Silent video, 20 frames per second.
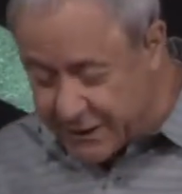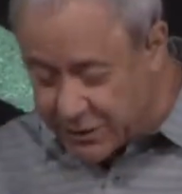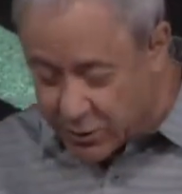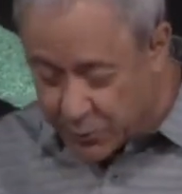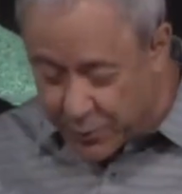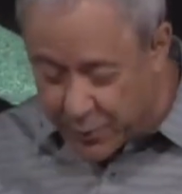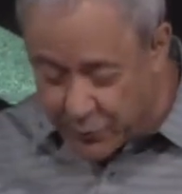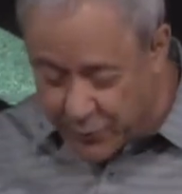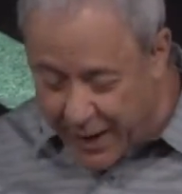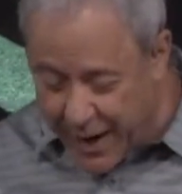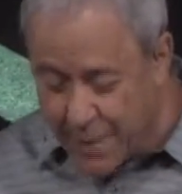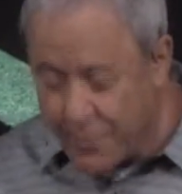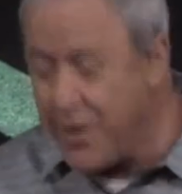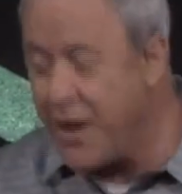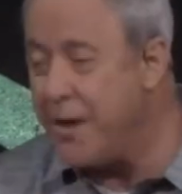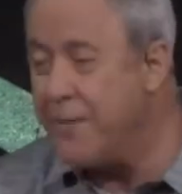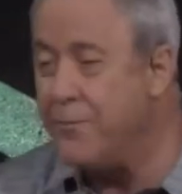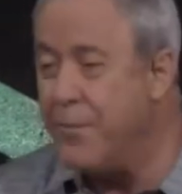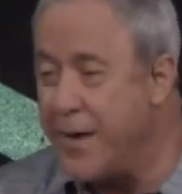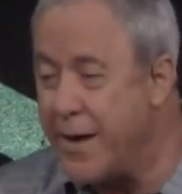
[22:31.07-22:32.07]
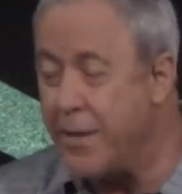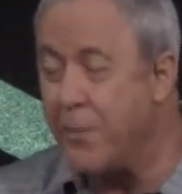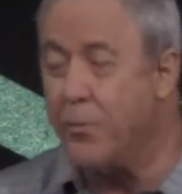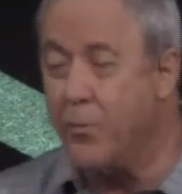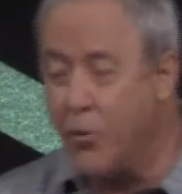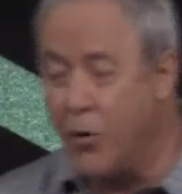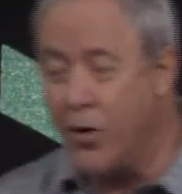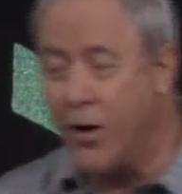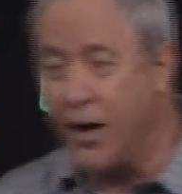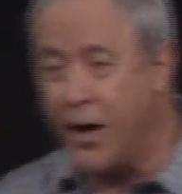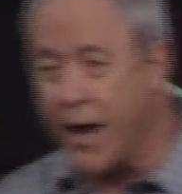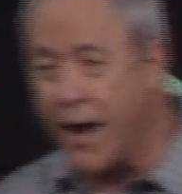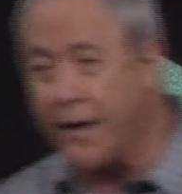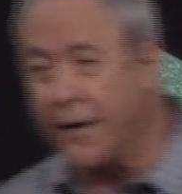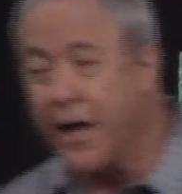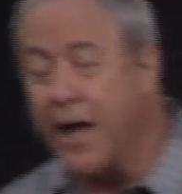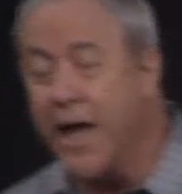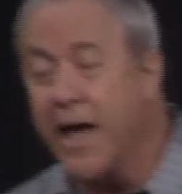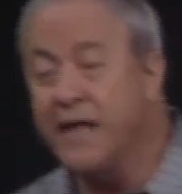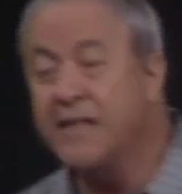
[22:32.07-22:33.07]
teacher, but rabbi meant more
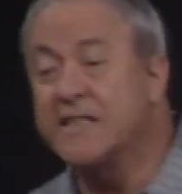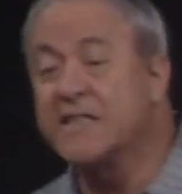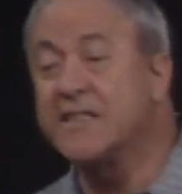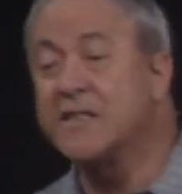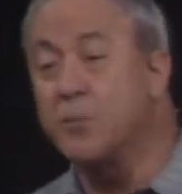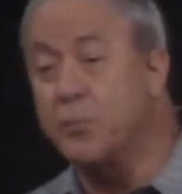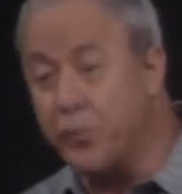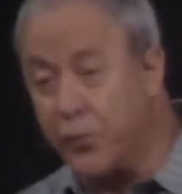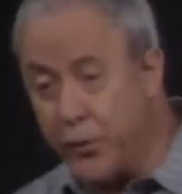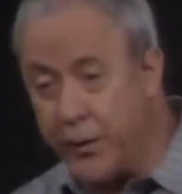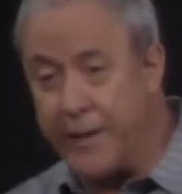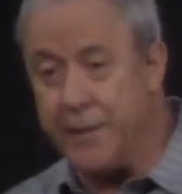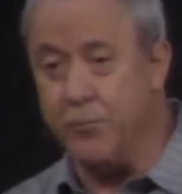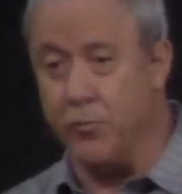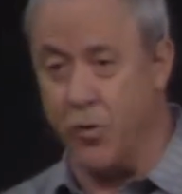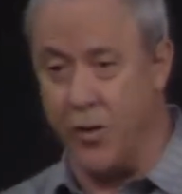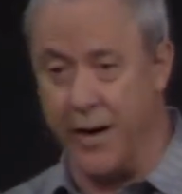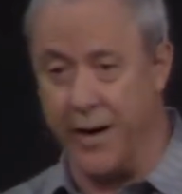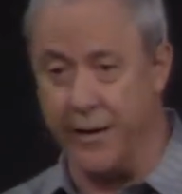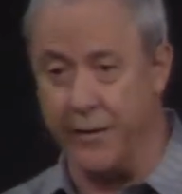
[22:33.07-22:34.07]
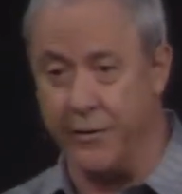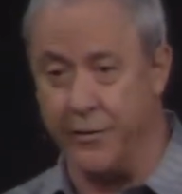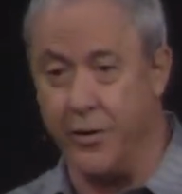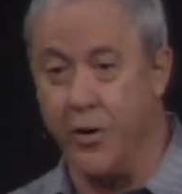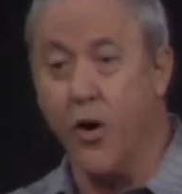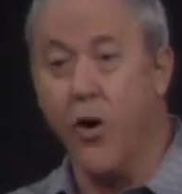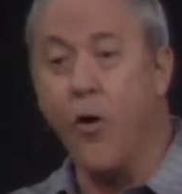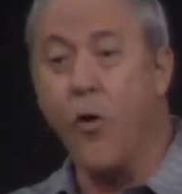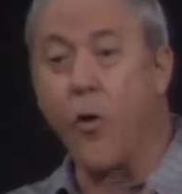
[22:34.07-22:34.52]
like supreme one